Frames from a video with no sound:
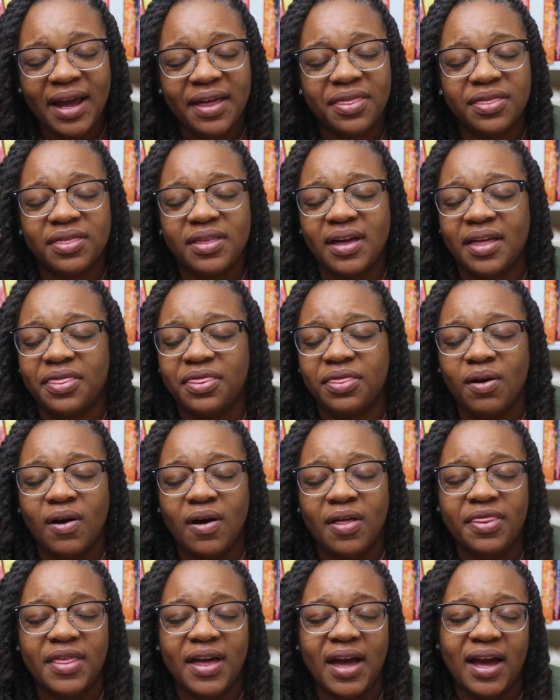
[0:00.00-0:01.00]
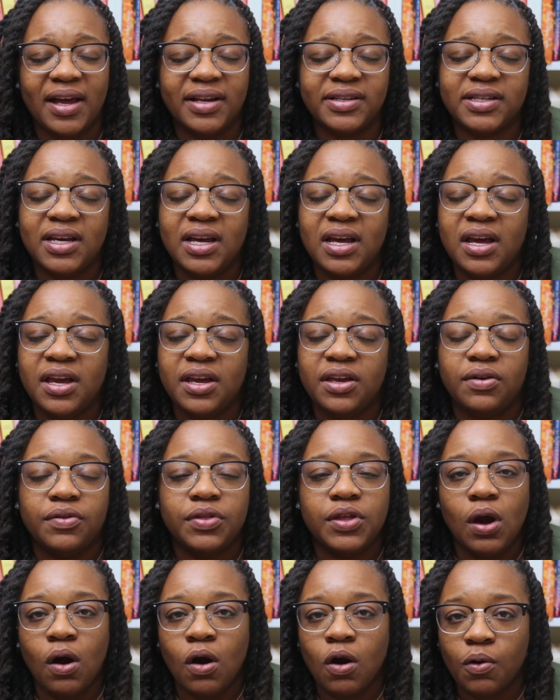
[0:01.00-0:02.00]
I thought that,
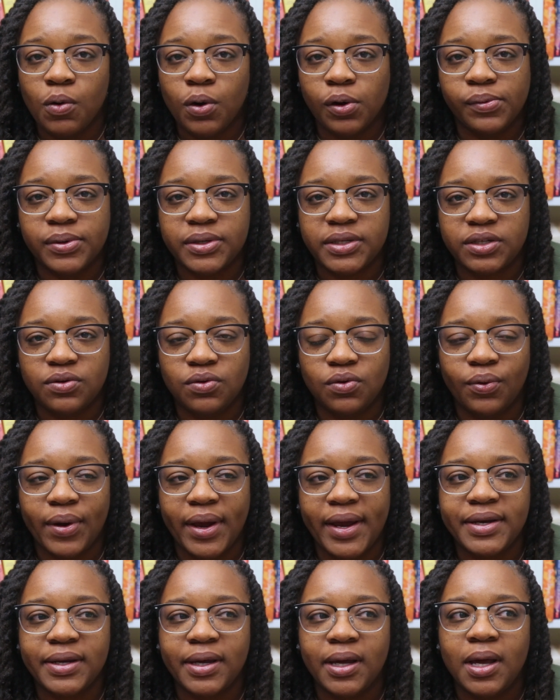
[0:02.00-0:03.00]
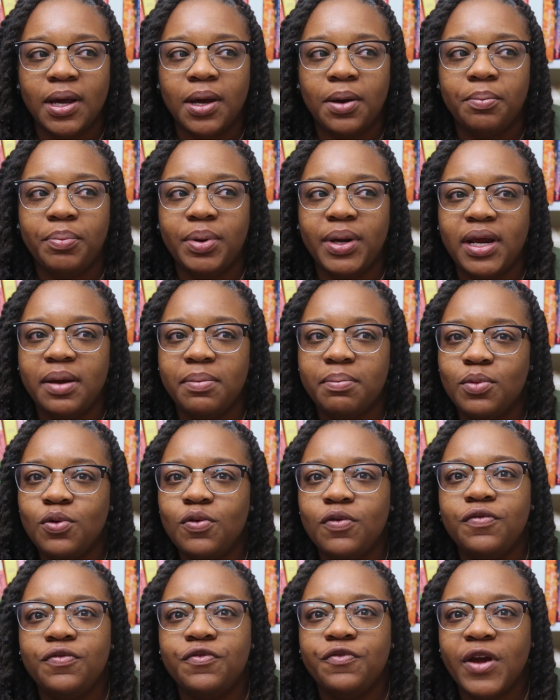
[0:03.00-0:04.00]
the artwork was still great, but it
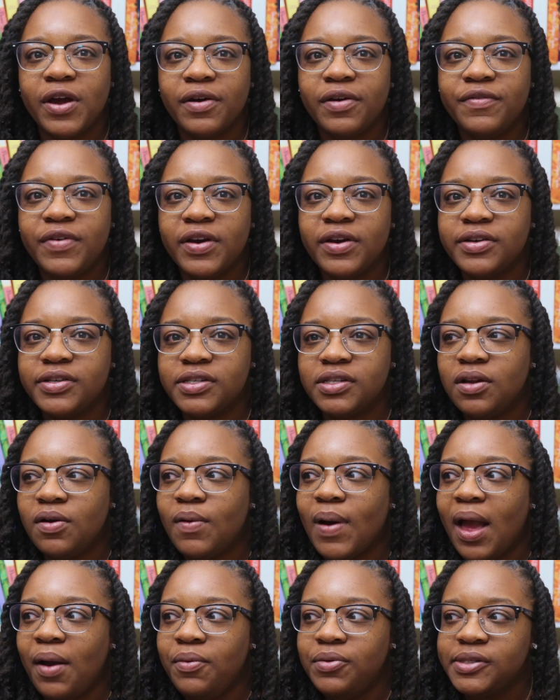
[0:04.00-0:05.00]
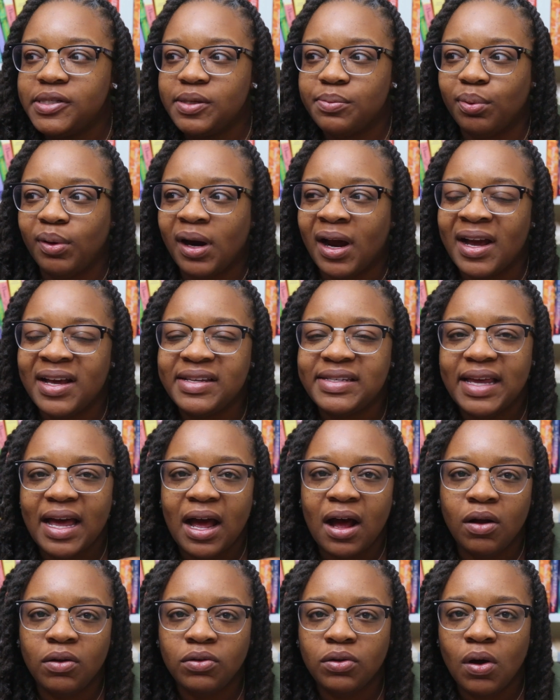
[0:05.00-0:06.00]
moved very, very slow. I was surprised
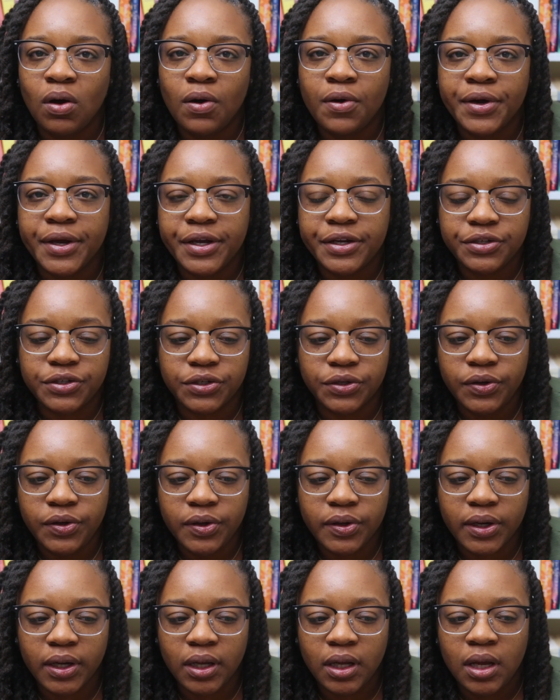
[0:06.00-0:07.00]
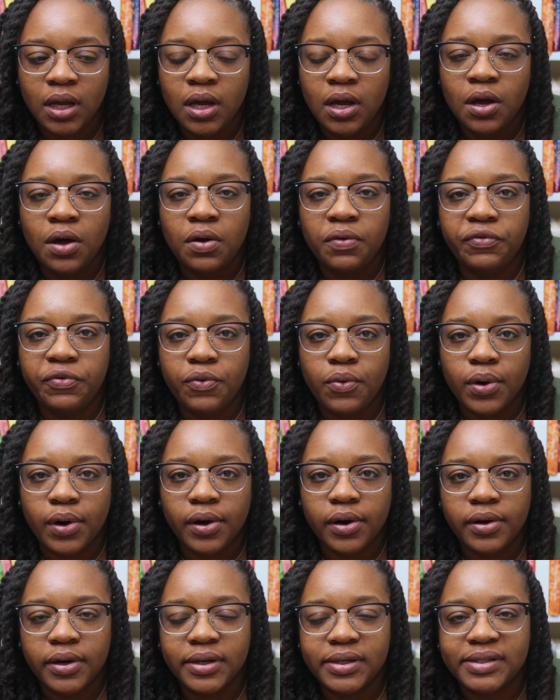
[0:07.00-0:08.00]
how long it took
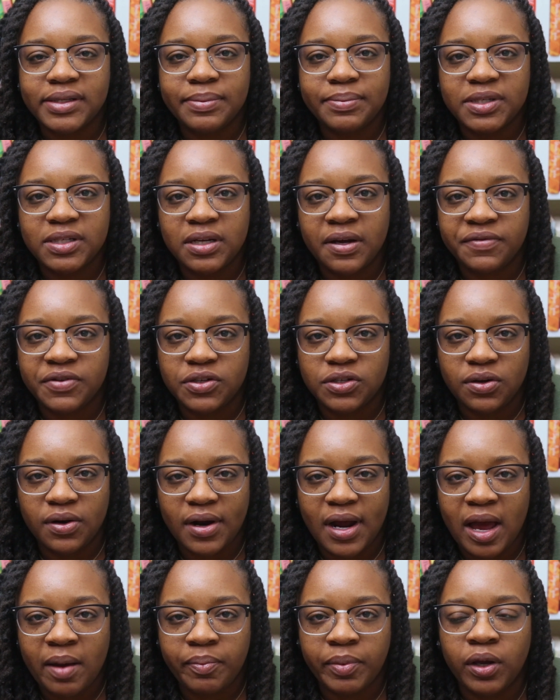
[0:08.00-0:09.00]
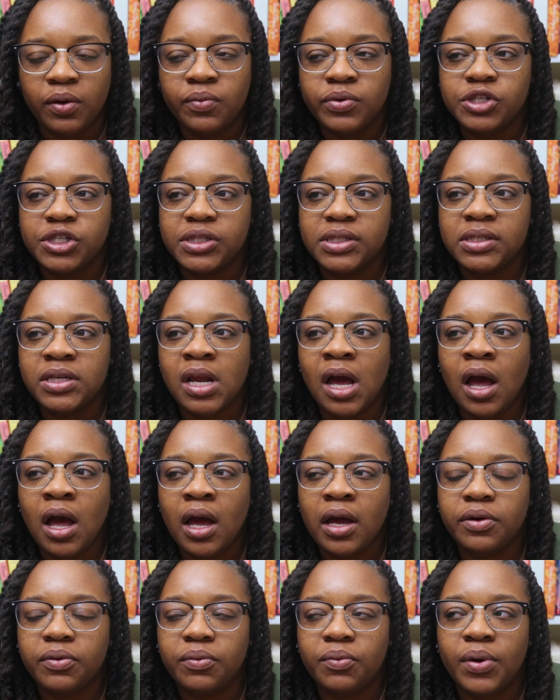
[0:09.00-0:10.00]
for some stuff to start happening, which is
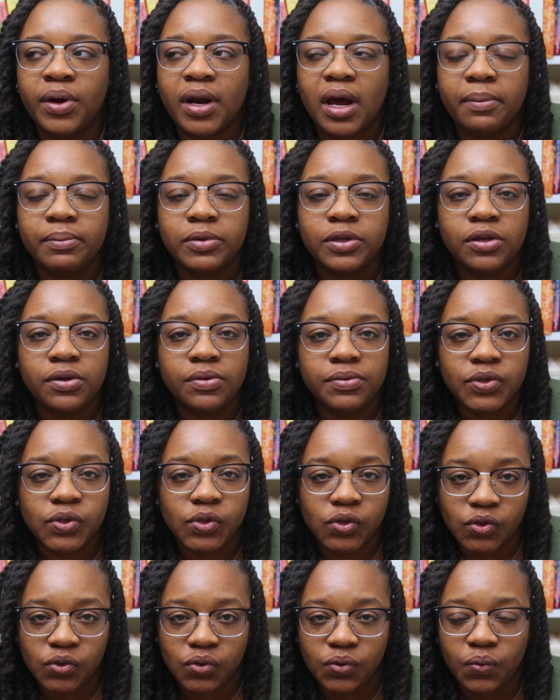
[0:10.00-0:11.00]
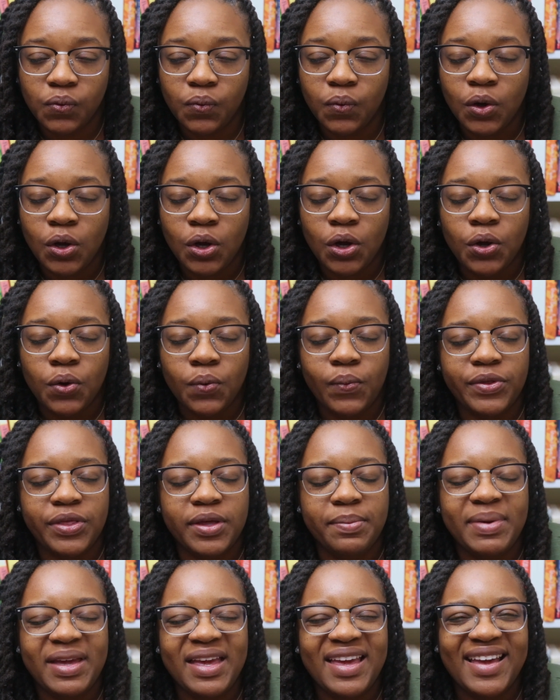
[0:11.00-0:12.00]
not what I'm used to with
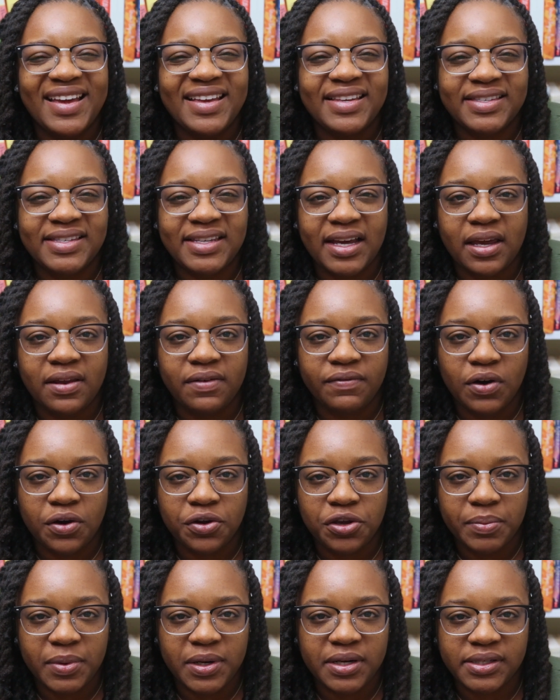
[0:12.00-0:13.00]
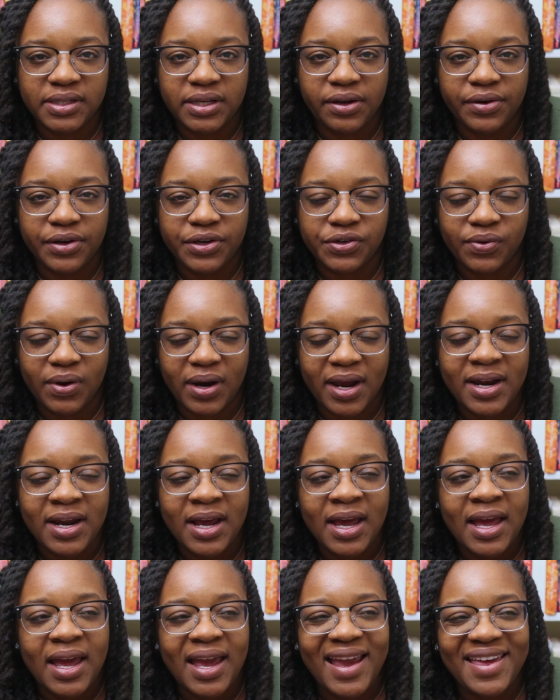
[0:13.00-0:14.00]
it being a second volume in a series, right?
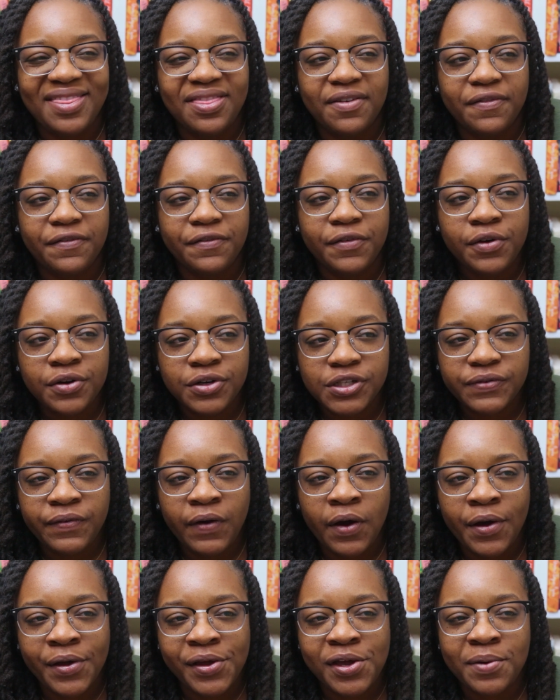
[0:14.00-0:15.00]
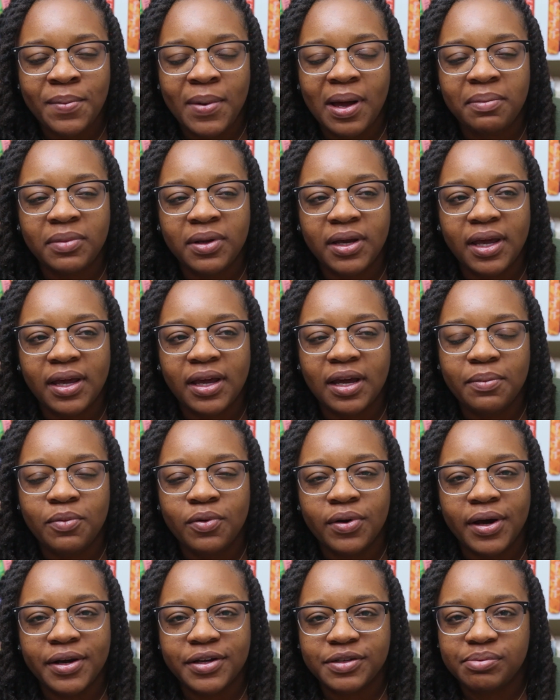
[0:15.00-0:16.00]
In the first volume, I'm looking at
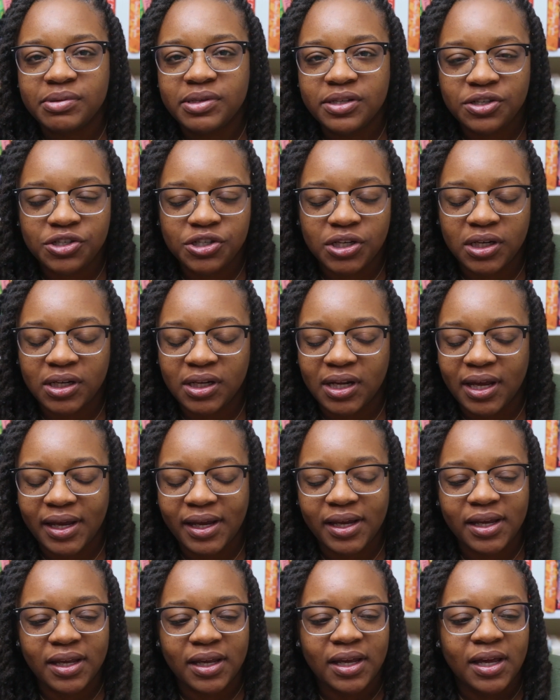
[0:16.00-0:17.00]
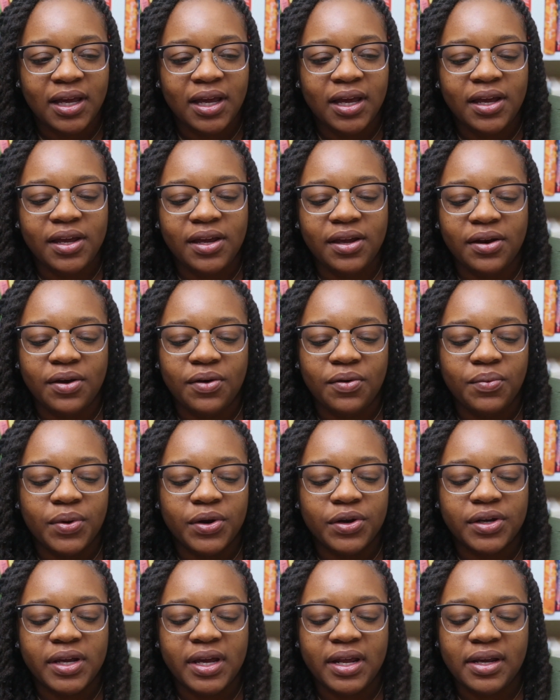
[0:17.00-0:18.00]
more exposition, like,
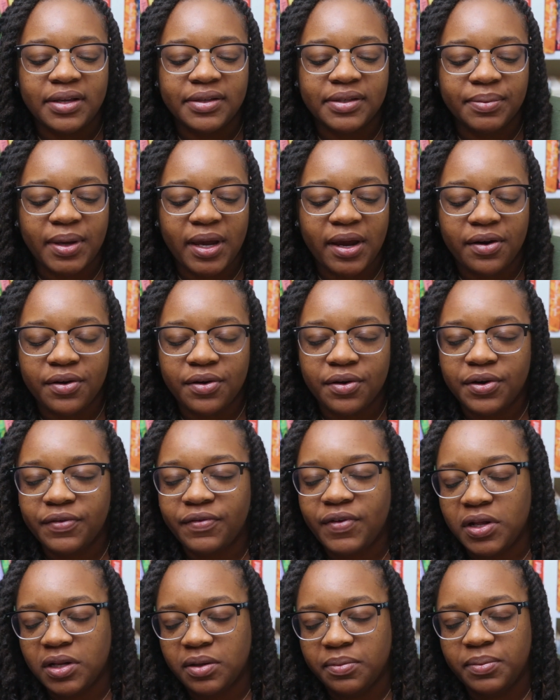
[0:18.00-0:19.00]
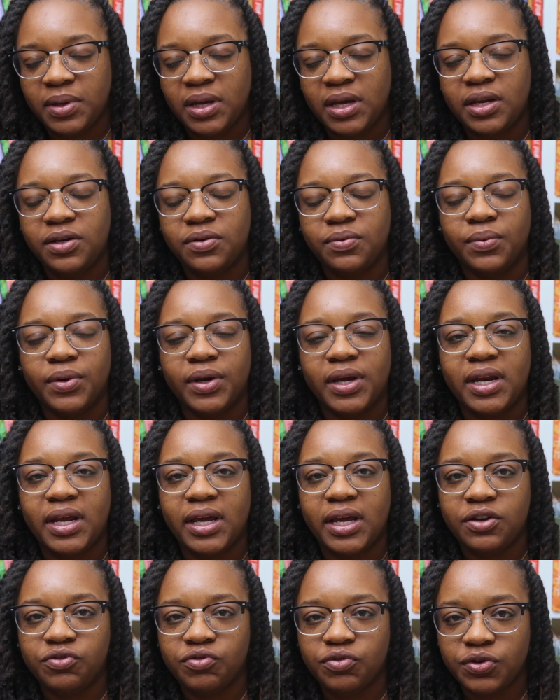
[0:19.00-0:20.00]
we're getting some character development, we're
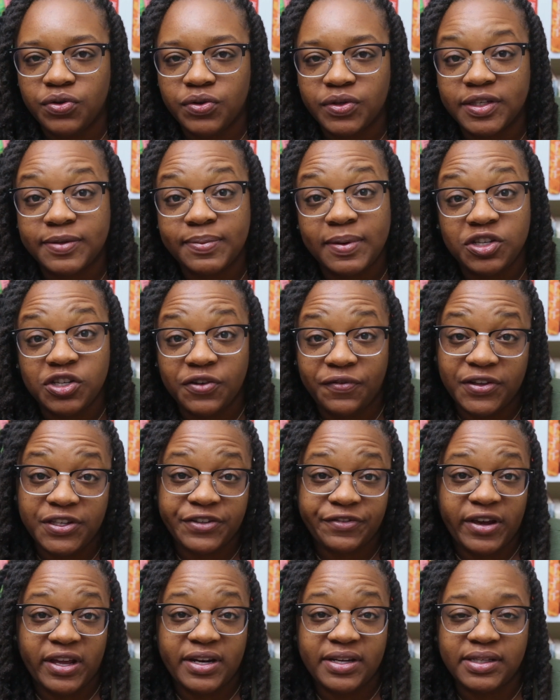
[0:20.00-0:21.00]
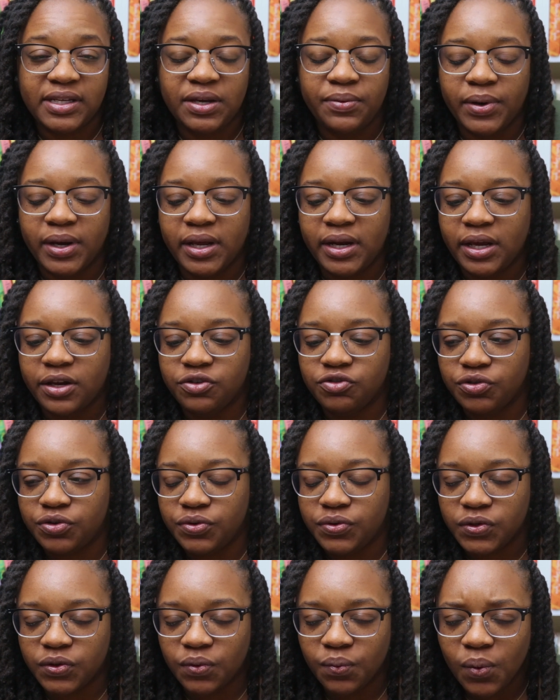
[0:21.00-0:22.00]
getting introduced, especially if it's fantasy, we're getting
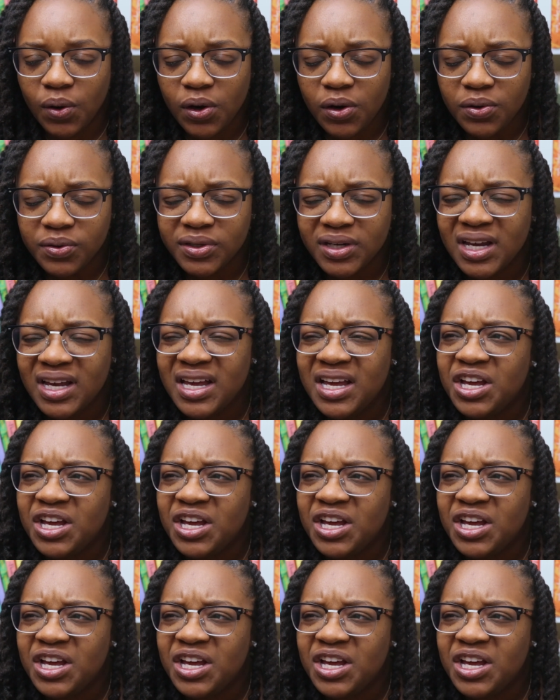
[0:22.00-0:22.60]
introduced to the world.